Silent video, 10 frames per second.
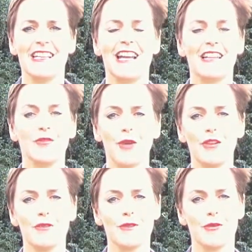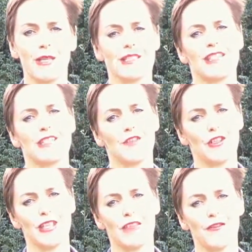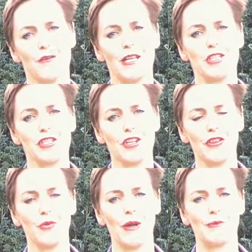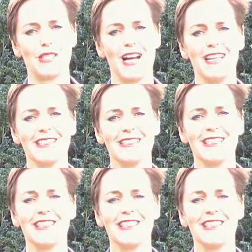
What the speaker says: Now, you're welcome to access further information on the website